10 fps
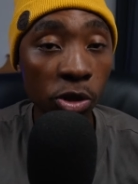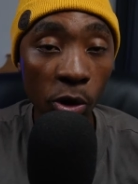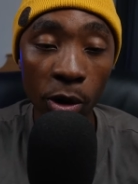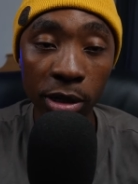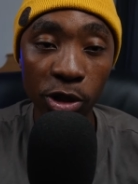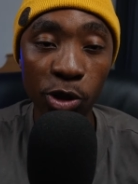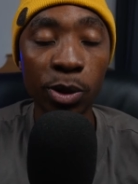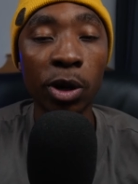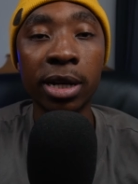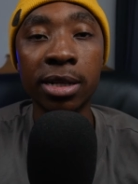scored, to be
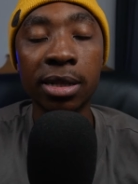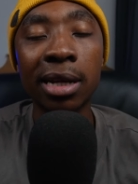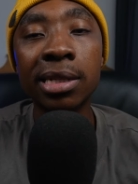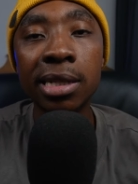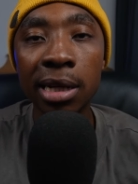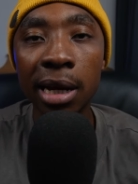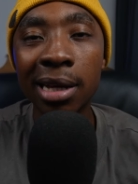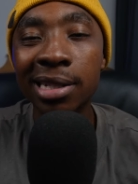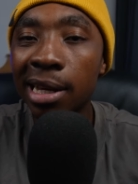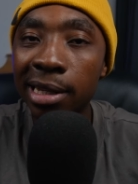honest. And Tina
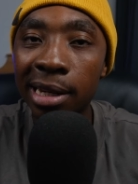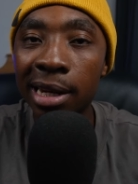is in